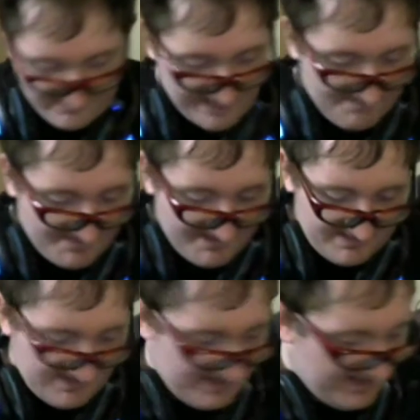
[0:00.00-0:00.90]
copy
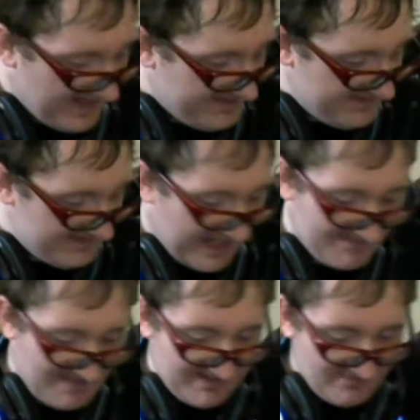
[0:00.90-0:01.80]
he had didn't have the
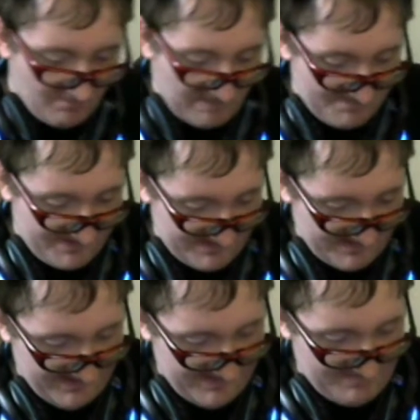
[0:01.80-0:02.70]
manual, or perhaps this
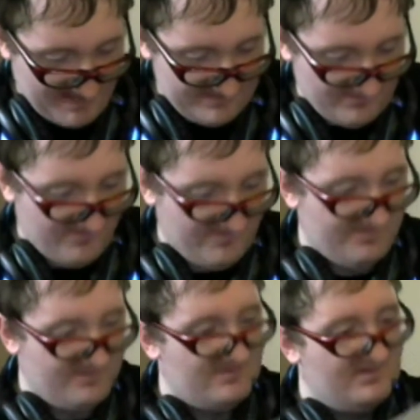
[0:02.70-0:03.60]
is the manual.
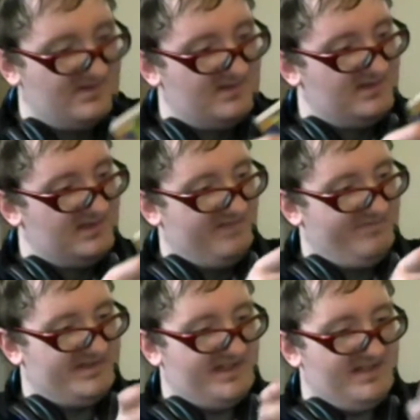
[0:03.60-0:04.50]

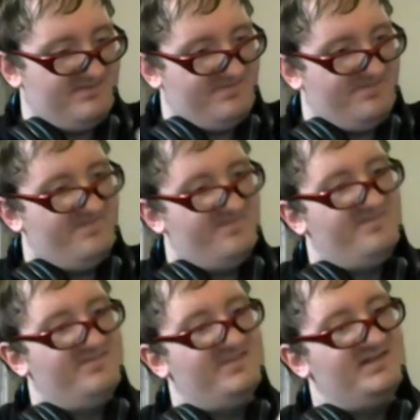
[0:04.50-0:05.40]
But I
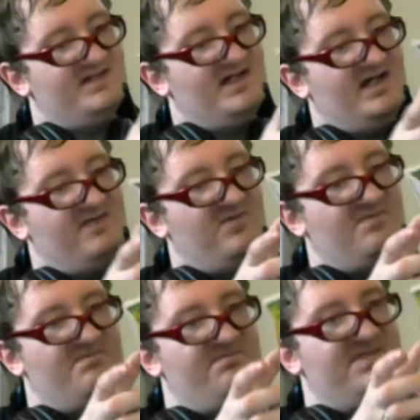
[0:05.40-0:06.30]

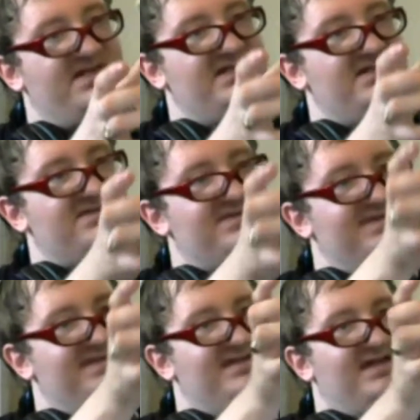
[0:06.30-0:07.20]
wouldn't be
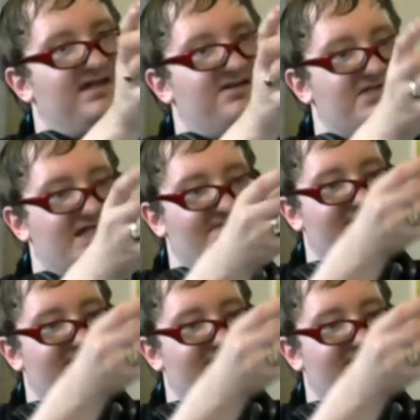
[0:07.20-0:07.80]
extremely